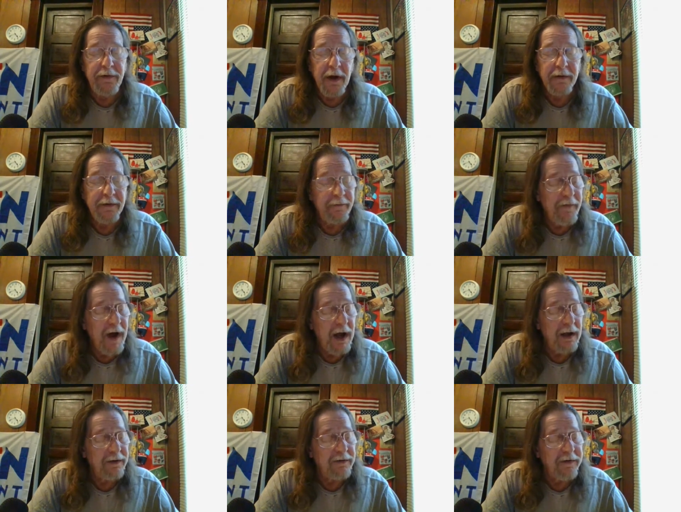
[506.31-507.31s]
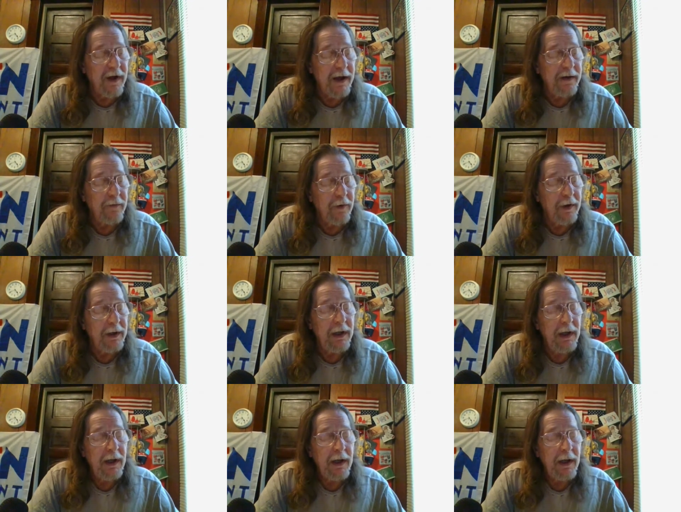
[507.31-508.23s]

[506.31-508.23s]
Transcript: justifying slavery,